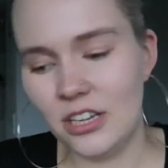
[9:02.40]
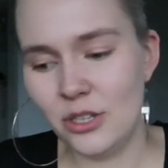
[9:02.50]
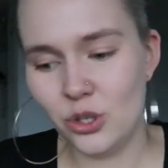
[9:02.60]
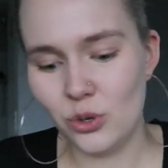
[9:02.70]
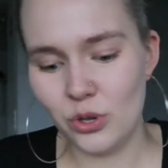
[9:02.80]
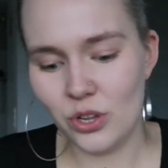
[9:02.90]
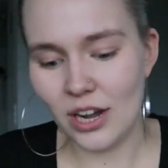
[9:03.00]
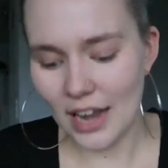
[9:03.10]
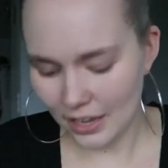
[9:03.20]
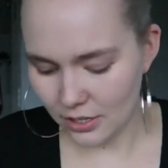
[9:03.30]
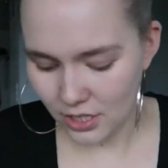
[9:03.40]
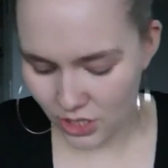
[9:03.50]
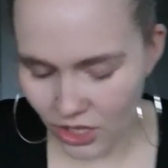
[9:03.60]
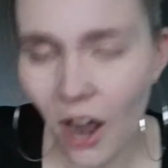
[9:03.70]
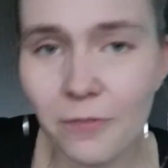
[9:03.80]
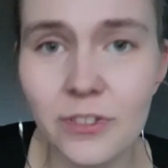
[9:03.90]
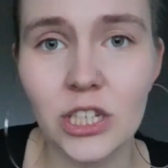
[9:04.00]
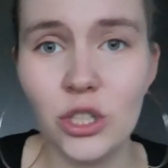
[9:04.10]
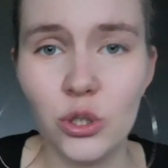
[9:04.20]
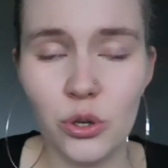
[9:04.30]
into like stuffed
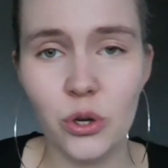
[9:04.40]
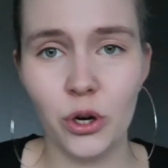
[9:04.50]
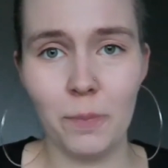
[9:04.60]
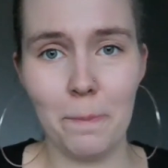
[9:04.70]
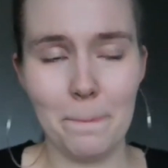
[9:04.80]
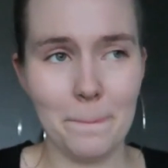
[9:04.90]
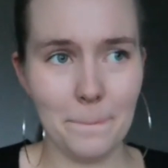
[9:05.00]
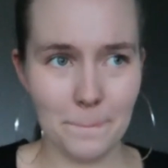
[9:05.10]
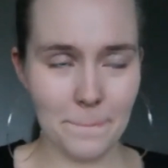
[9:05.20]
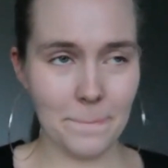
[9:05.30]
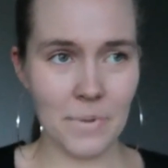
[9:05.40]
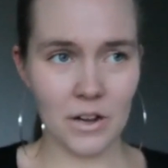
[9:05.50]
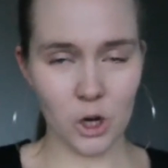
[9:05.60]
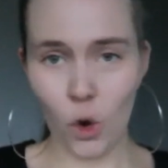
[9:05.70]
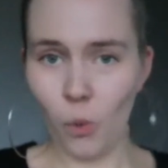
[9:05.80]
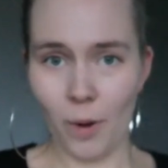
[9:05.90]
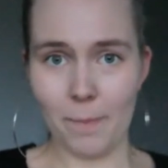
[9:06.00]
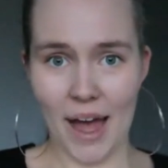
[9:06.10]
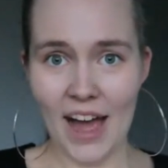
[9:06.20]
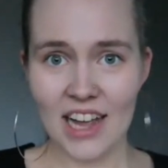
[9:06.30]
into your lower
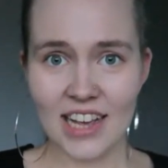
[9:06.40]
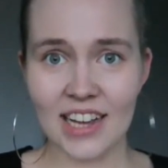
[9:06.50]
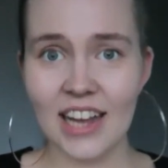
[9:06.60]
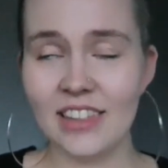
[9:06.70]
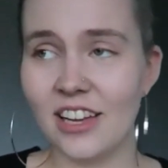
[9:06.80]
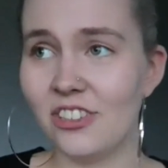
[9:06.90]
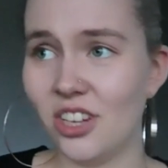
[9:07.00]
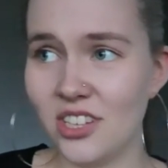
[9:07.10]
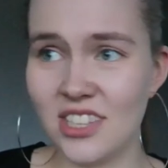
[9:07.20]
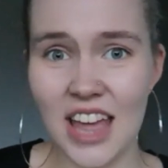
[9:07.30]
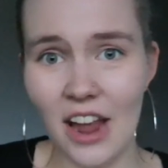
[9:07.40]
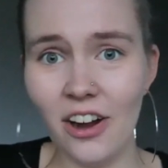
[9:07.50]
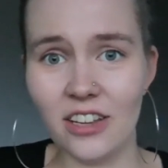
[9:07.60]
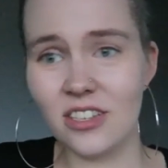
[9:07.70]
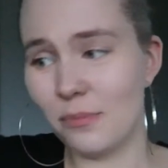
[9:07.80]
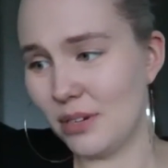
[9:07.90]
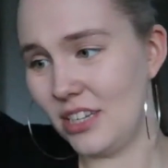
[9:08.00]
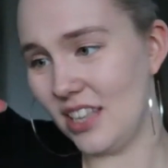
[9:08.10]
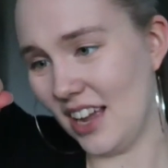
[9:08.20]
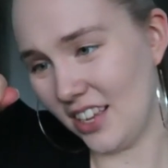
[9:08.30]
back, and they're just there, and
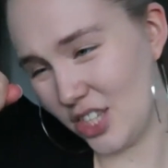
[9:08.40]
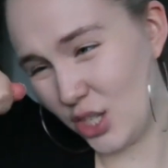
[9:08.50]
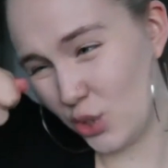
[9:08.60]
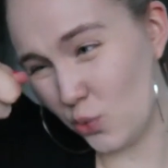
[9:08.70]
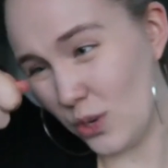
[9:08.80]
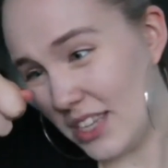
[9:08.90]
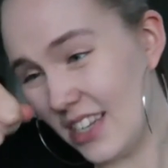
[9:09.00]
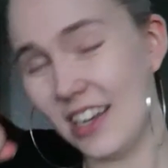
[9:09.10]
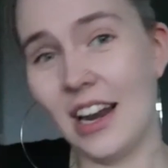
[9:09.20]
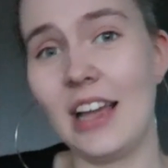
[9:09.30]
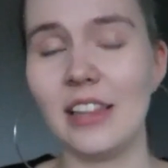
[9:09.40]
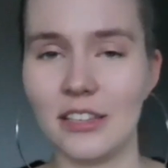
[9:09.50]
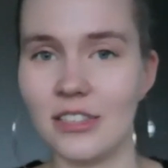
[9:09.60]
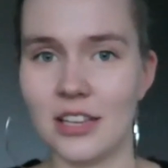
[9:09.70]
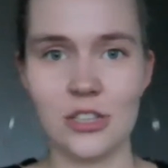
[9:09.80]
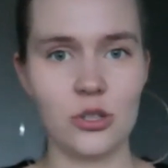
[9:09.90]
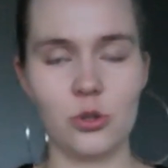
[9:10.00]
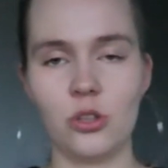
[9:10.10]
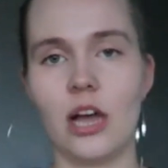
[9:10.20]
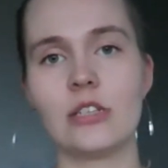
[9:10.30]
somebody's like squeezing it like this.
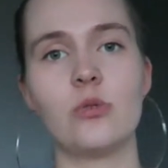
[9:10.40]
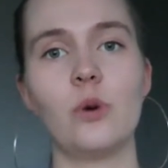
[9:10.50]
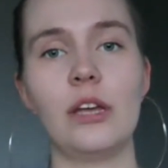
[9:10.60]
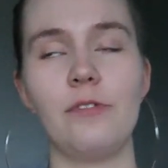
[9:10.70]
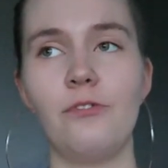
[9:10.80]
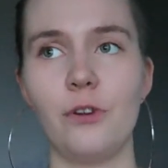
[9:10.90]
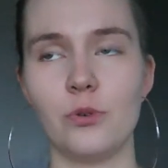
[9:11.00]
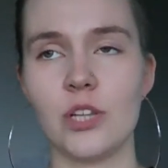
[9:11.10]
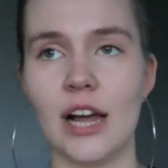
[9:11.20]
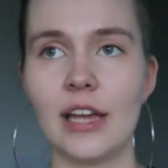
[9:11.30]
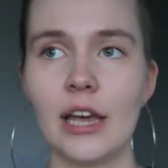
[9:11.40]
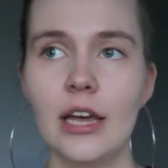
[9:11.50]
That's the way it feels like.